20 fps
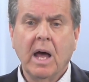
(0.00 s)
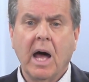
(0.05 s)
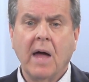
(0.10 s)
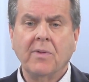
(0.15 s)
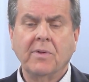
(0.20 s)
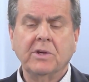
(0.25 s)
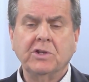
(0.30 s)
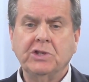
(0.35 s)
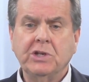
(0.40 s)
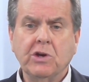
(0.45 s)

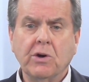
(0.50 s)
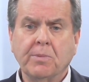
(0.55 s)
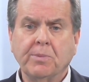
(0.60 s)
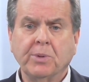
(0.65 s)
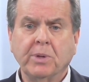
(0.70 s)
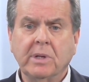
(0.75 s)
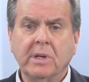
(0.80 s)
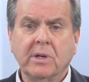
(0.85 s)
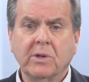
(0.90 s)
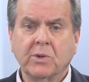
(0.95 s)
on the
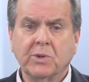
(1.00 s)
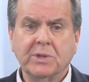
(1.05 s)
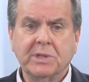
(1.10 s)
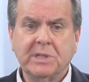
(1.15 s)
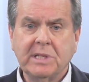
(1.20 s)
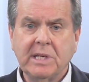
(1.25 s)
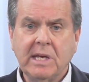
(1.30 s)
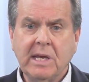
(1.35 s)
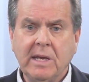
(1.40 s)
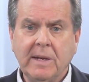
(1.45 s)
geopolitical
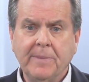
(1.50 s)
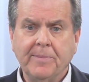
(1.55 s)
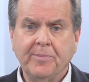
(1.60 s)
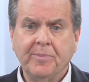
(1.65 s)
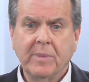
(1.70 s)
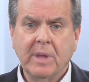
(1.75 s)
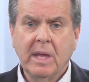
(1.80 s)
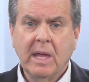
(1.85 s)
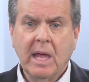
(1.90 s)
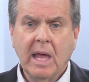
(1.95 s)
scene,